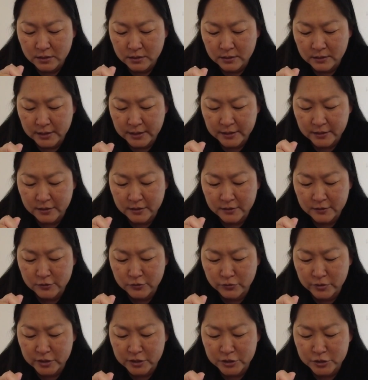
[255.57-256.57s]
like a
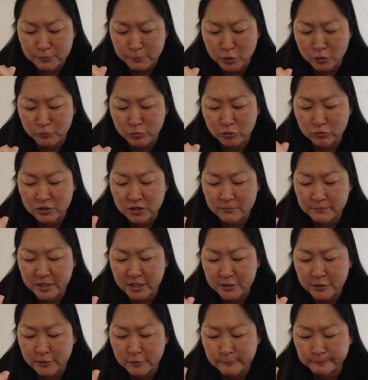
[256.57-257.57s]
greenish purple
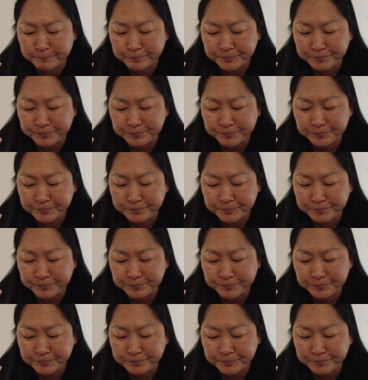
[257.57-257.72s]
tomato,